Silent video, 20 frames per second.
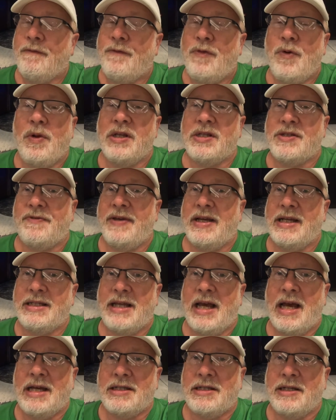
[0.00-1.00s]
Food is
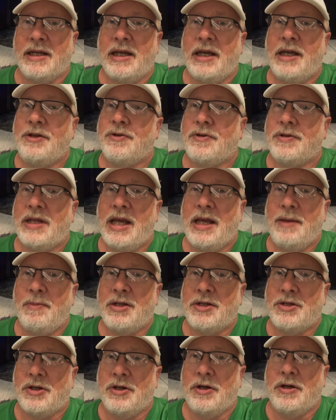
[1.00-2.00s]
fantastic,
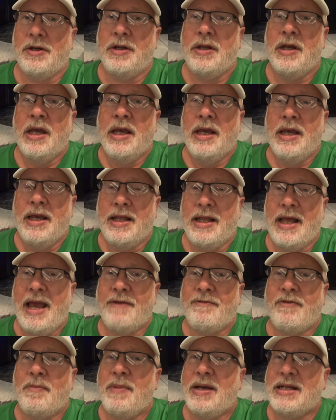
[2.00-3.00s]
entertainment's good. They
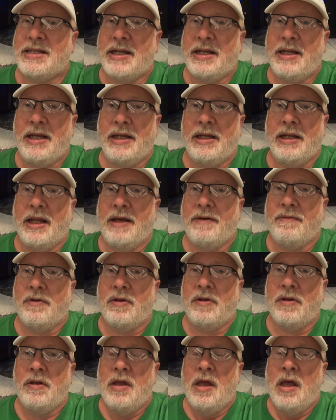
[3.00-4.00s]
have a mezzanine
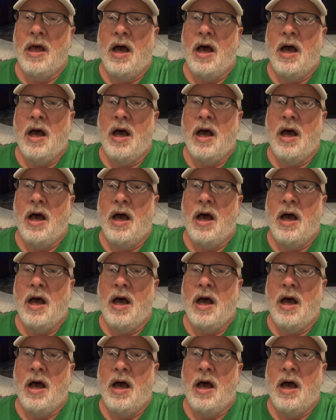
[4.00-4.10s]
level.